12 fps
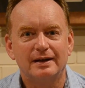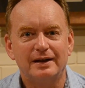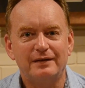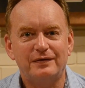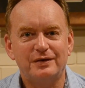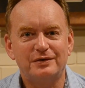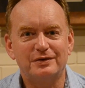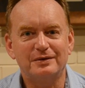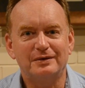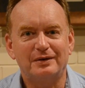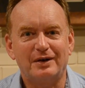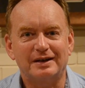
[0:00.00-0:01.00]
If you
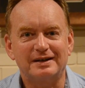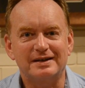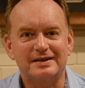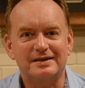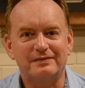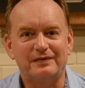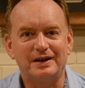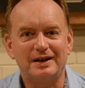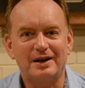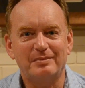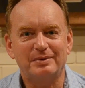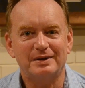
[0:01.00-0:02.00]
do like this
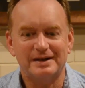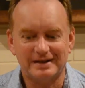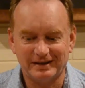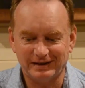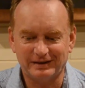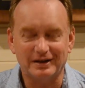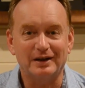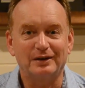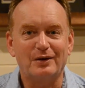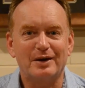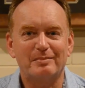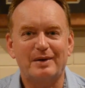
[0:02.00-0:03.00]
video, please click the
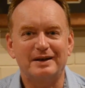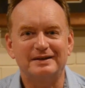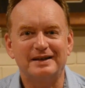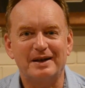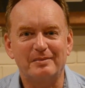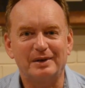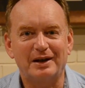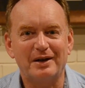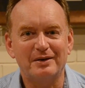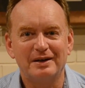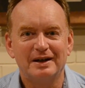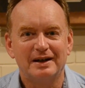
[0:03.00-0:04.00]
like button down
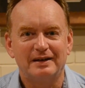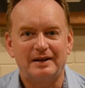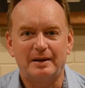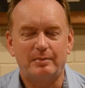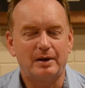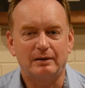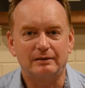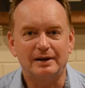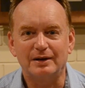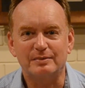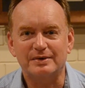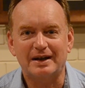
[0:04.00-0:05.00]
below. That apparently
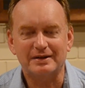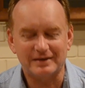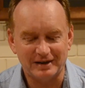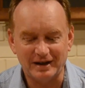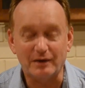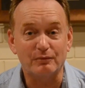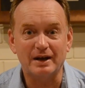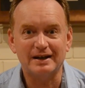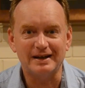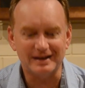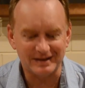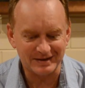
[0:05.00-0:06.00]
helps us in our
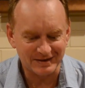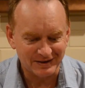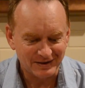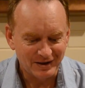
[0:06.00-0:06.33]
rankings.